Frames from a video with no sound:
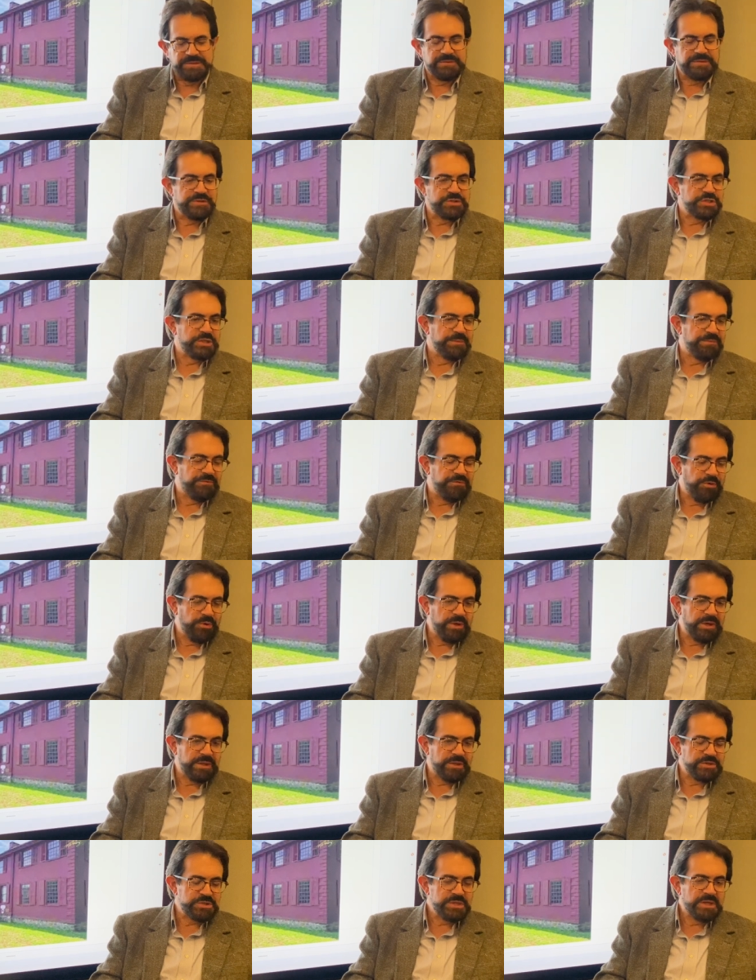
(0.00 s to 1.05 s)
the ship
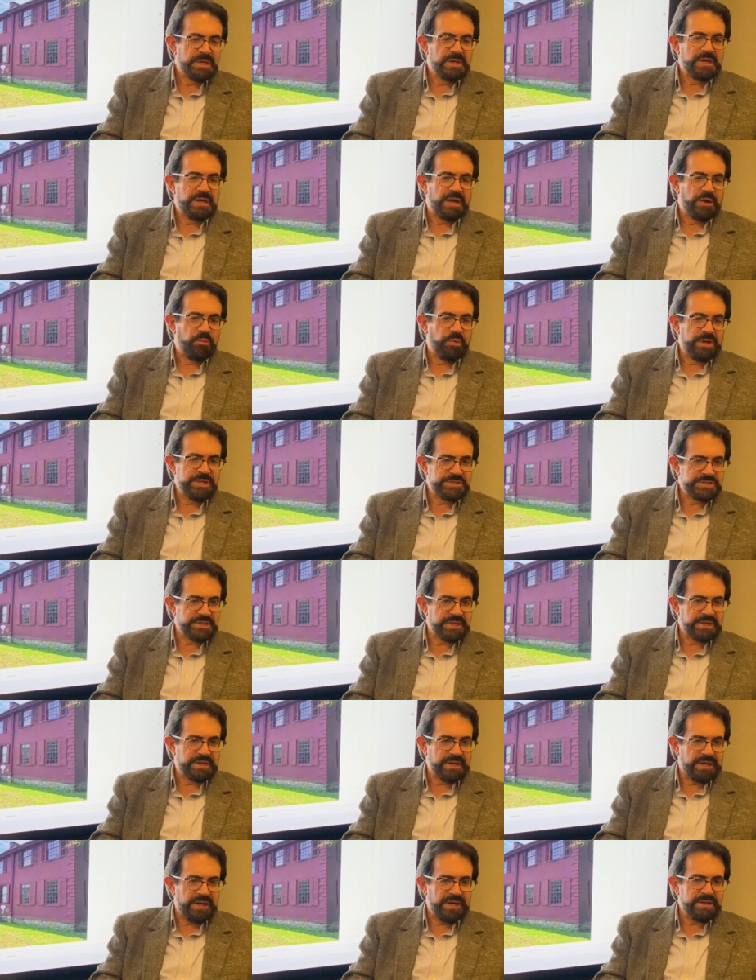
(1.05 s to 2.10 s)
voyage, and once they
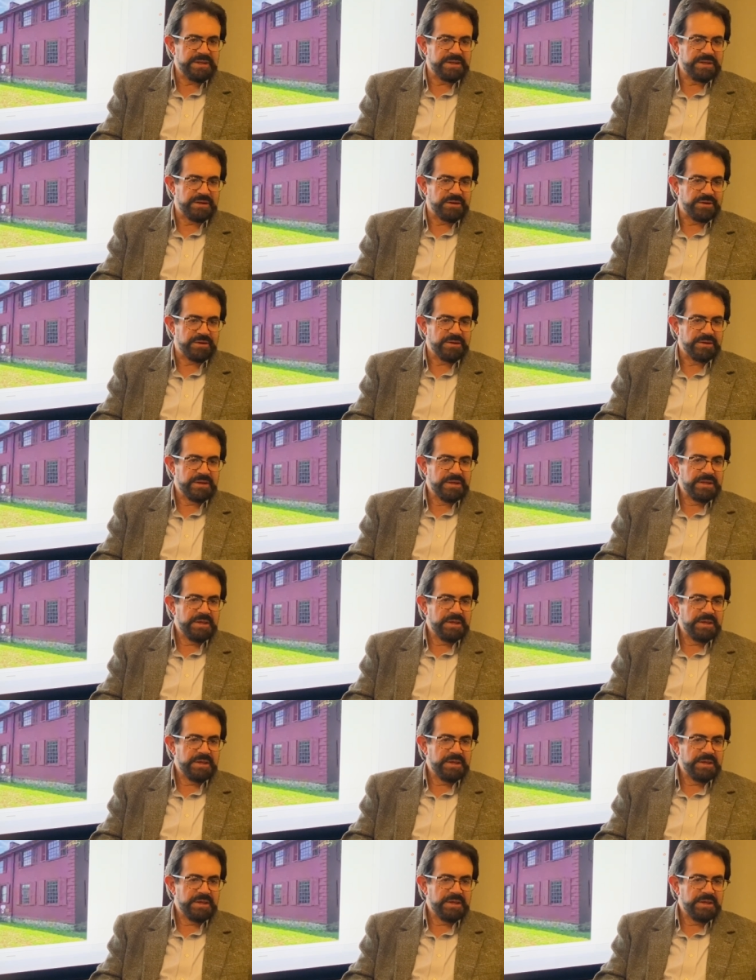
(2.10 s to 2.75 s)
got here,